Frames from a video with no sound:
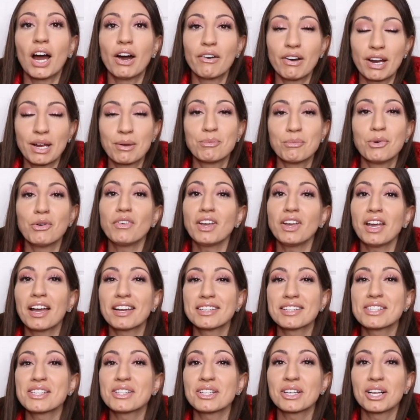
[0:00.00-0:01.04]
All right, moving
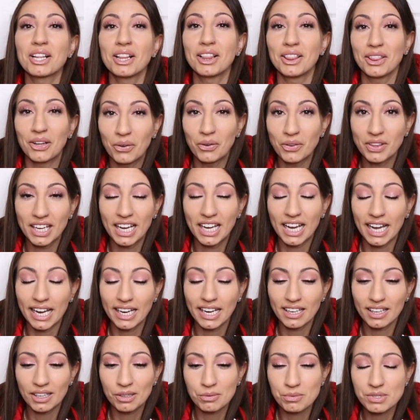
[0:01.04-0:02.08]
on to the clothing
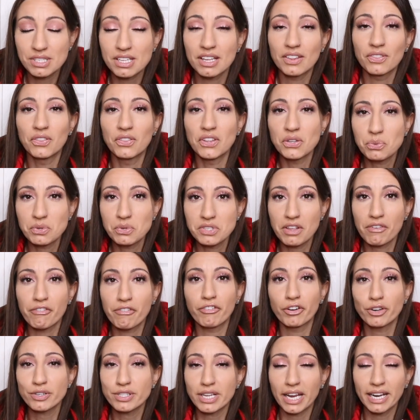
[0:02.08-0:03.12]
items. This was the
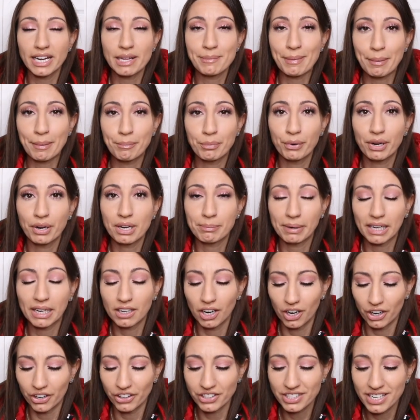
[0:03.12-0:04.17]
first item I put in my
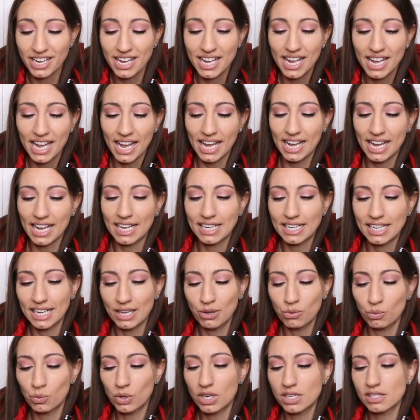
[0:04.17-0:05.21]
cart and
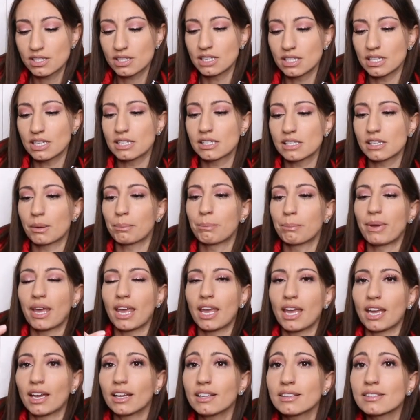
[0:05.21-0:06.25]
it was these
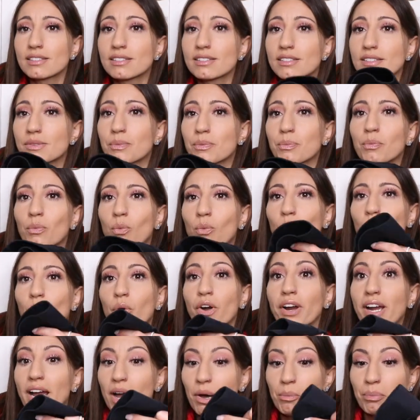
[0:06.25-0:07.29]
pants,
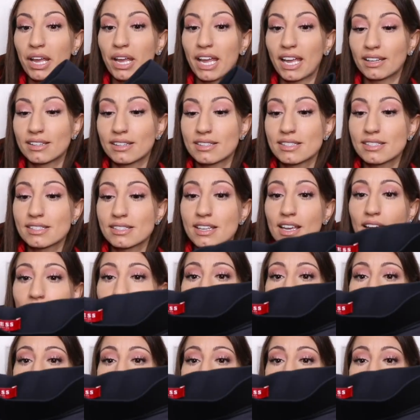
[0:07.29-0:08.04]
workout pants.